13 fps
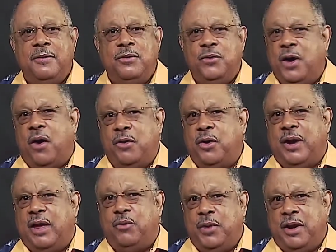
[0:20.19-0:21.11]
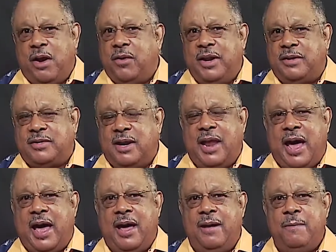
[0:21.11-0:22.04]
We all know that. We know that's a
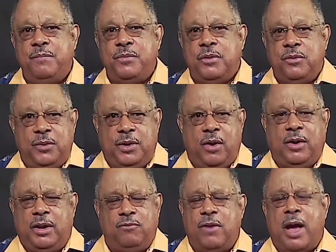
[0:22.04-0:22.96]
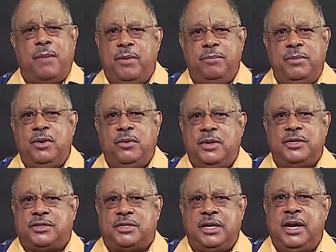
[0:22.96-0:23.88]
lie. We know that Robert
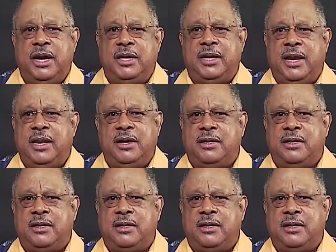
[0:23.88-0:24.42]
Mueller said that he